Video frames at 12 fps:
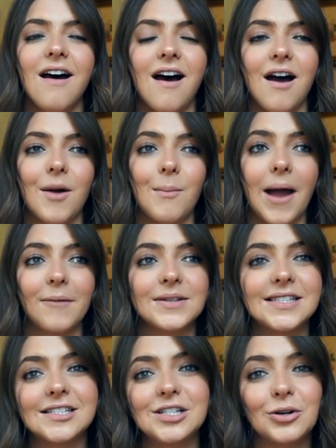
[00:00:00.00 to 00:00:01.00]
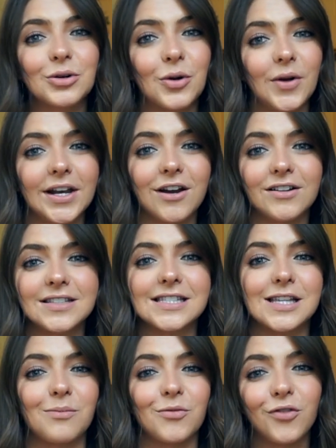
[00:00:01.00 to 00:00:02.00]
I was still going on
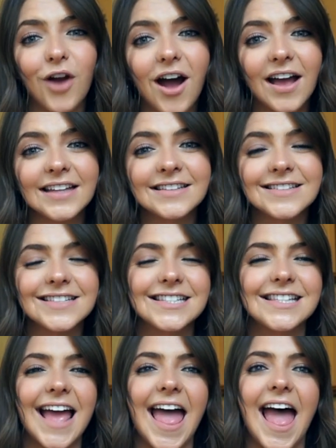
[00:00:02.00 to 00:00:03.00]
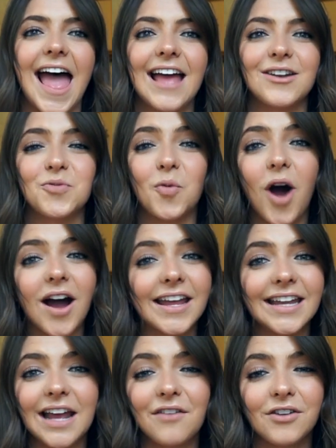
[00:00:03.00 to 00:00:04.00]
some runs and
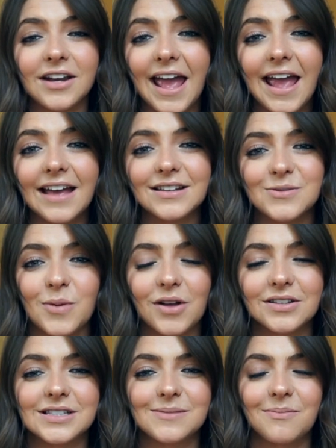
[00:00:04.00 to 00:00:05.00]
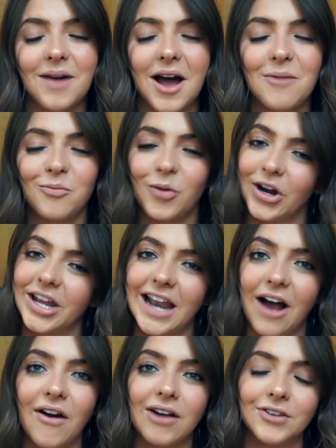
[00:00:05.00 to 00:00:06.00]
walking every day, as well as working
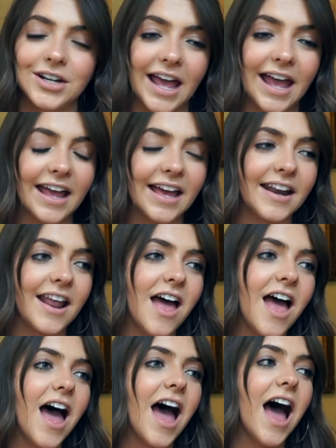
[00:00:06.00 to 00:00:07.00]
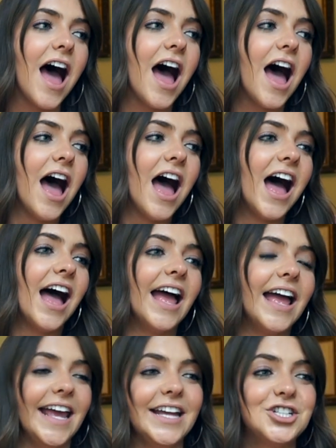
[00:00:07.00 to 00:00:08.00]
out every day, and
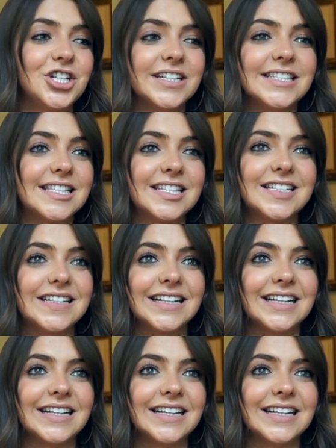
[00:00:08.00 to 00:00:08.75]
it just